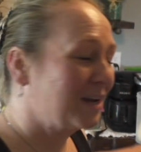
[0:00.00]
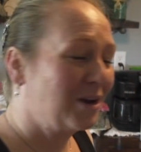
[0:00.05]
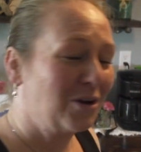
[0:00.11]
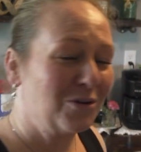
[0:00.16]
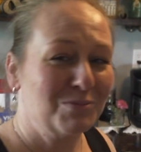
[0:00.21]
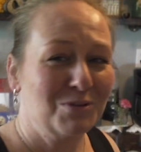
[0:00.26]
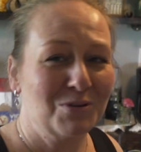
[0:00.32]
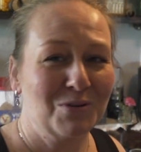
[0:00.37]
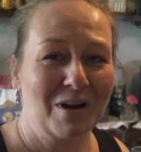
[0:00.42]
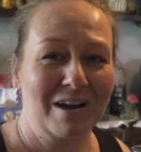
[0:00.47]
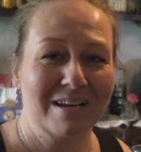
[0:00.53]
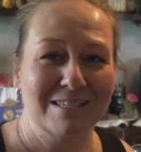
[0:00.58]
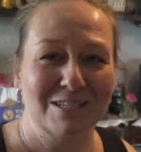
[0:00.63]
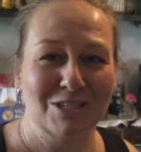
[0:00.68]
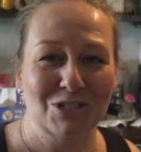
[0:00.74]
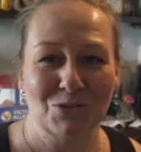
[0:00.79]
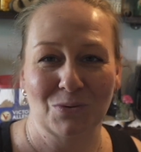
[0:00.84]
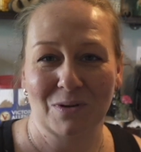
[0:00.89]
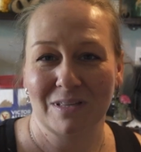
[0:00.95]
hope you guys
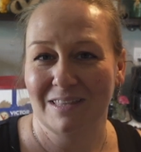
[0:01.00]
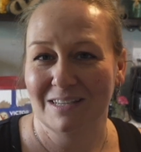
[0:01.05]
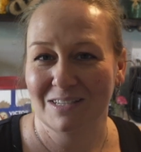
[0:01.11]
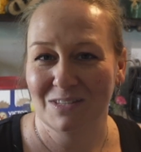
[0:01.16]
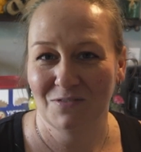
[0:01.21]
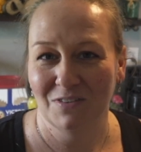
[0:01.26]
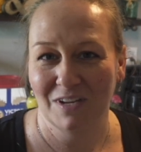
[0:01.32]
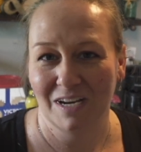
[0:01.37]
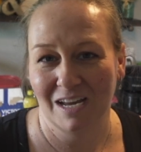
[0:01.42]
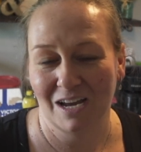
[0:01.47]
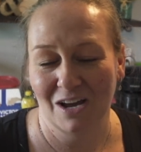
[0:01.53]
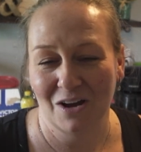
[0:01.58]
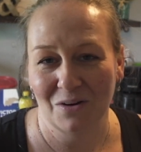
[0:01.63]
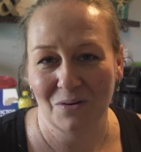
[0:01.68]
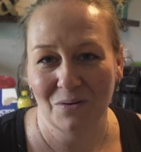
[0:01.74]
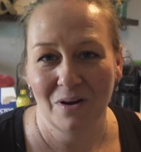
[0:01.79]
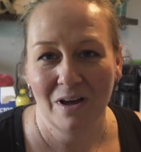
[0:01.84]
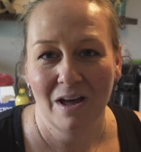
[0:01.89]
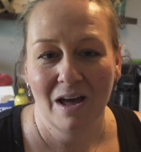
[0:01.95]
enjoyed this
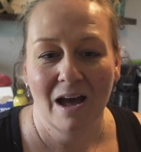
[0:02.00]
video.